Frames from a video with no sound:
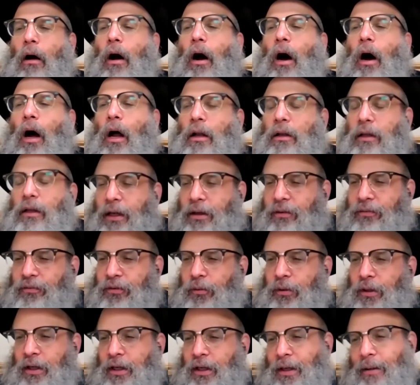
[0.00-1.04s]
Aleph, it
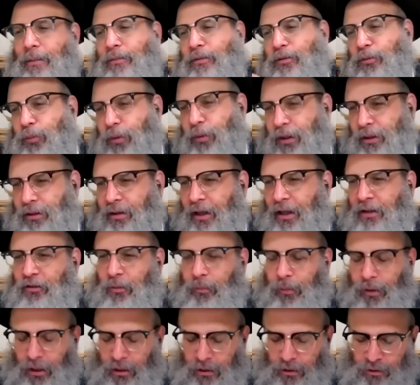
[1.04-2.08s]
really comes. We tend to
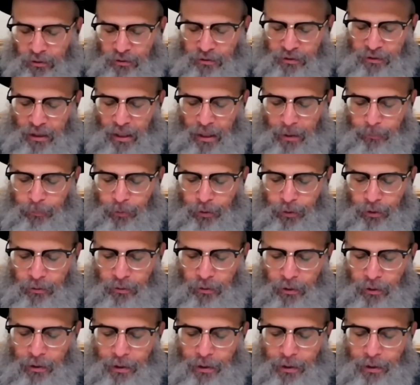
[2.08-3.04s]
be a little sloppier.